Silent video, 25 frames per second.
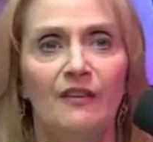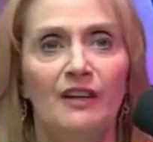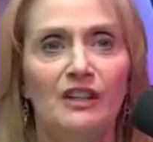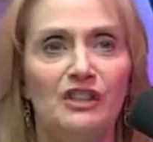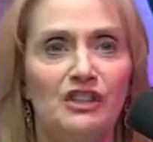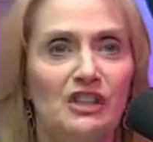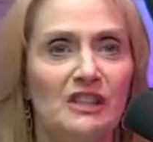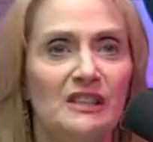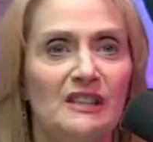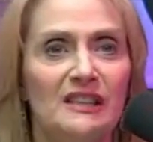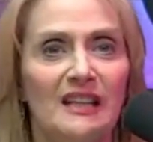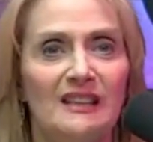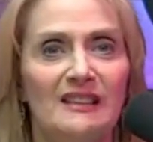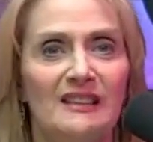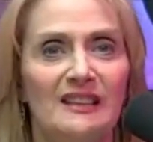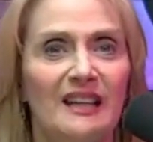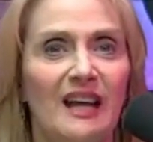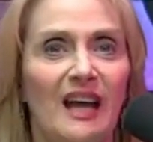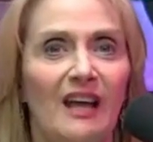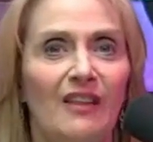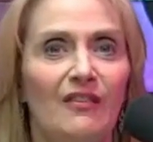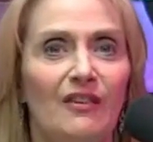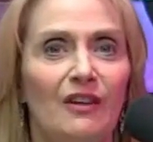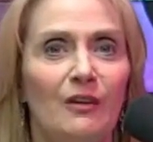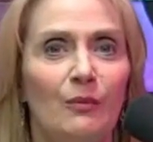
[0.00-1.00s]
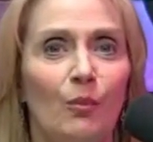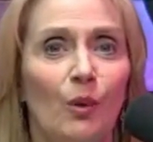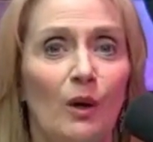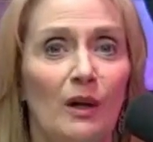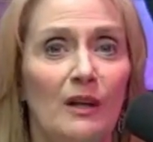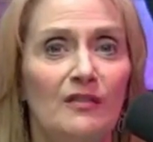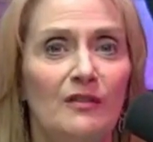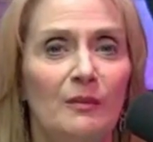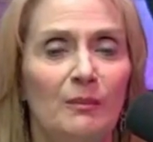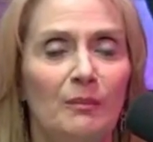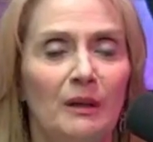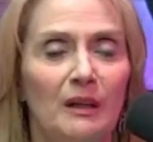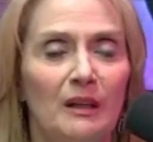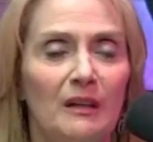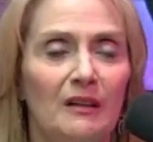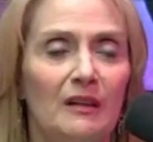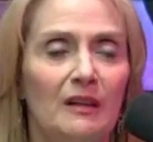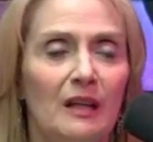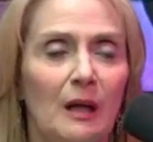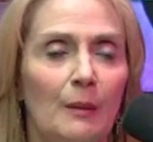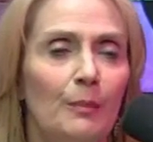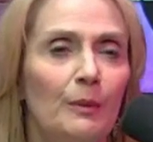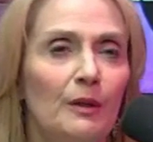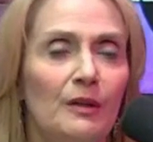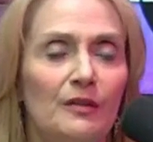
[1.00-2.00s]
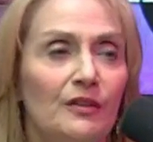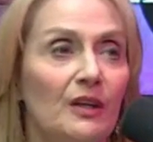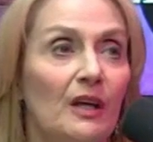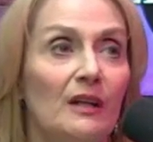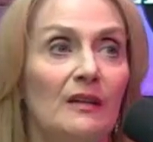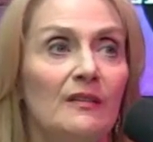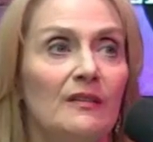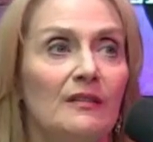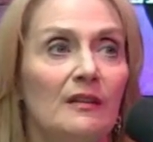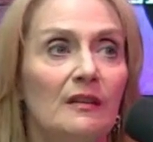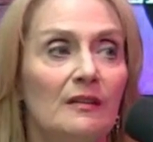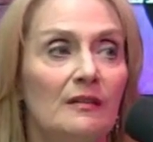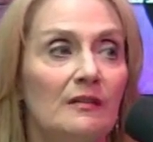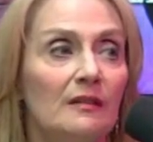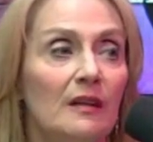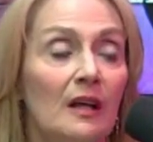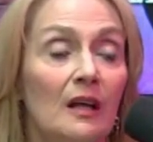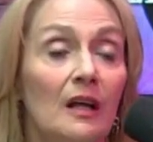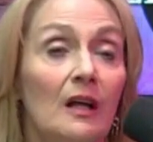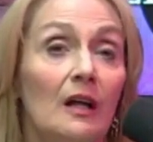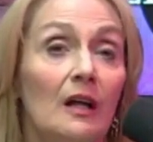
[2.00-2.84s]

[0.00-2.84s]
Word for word: I just said together and what does it mean in a couple of sentences?